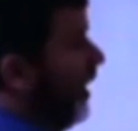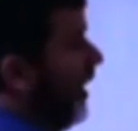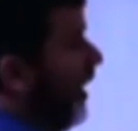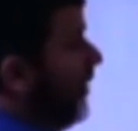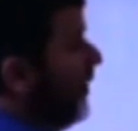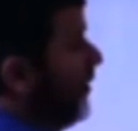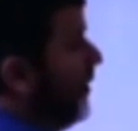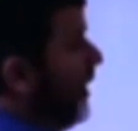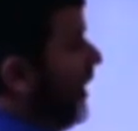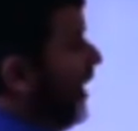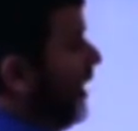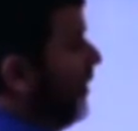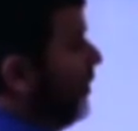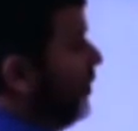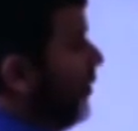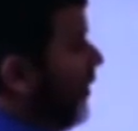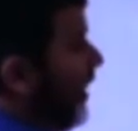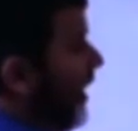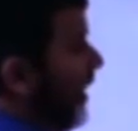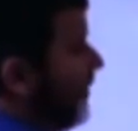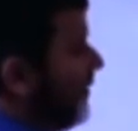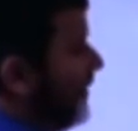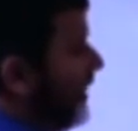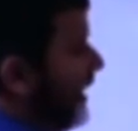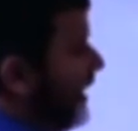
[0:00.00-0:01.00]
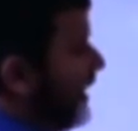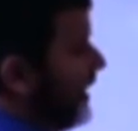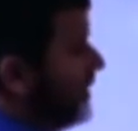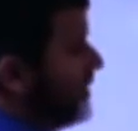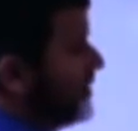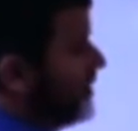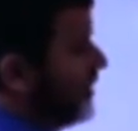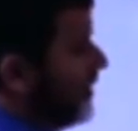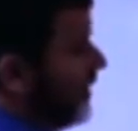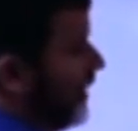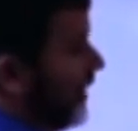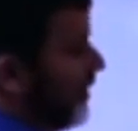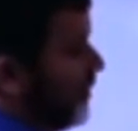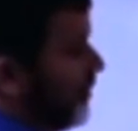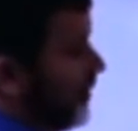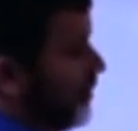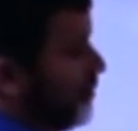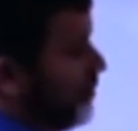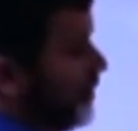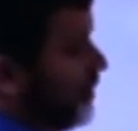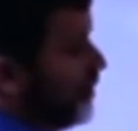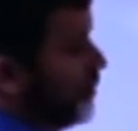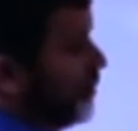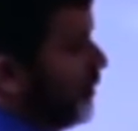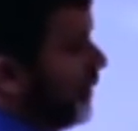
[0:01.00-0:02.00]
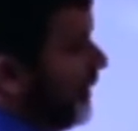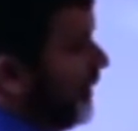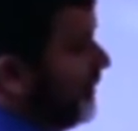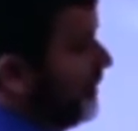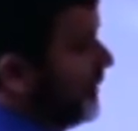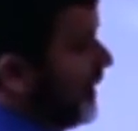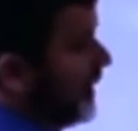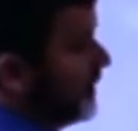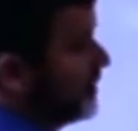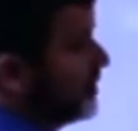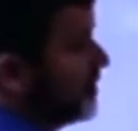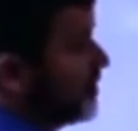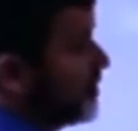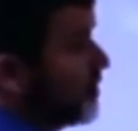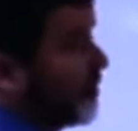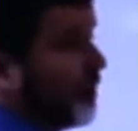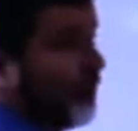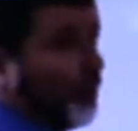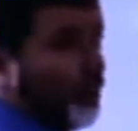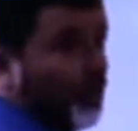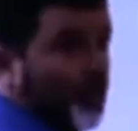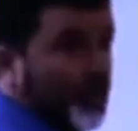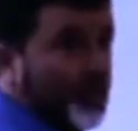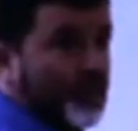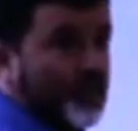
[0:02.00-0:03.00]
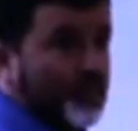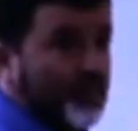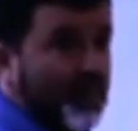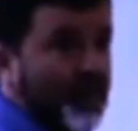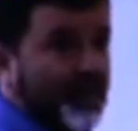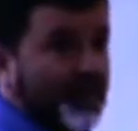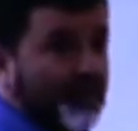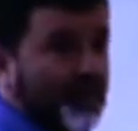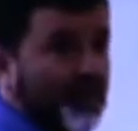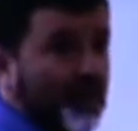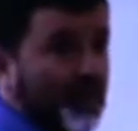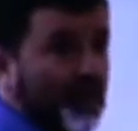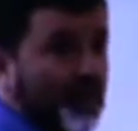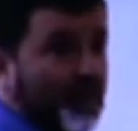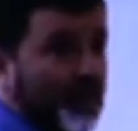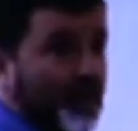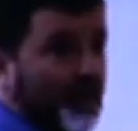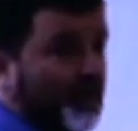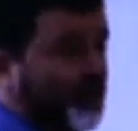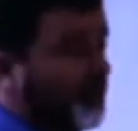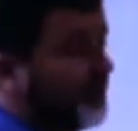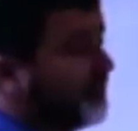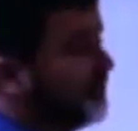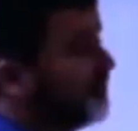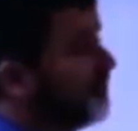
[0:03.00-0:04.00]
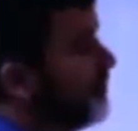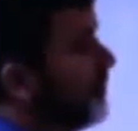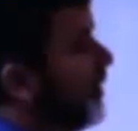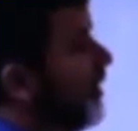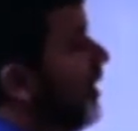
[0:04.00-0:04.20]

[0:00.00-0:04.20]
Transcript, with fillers: And then you have an insulator in between. That's just the wood you make the ark out of.